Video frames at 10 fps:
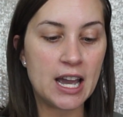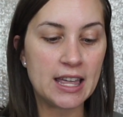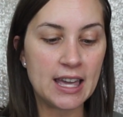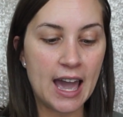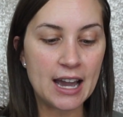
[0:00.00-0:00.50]

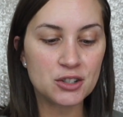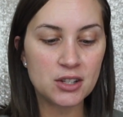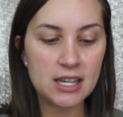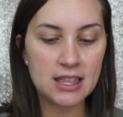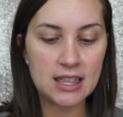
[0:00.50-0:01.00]
I
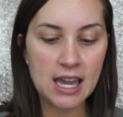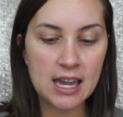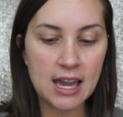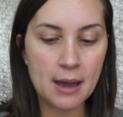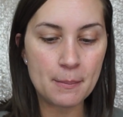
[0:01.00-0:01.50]
actually
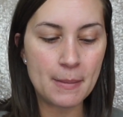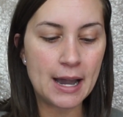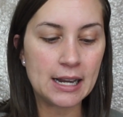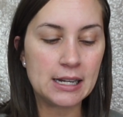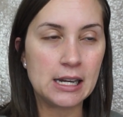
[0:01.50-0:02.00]
think I might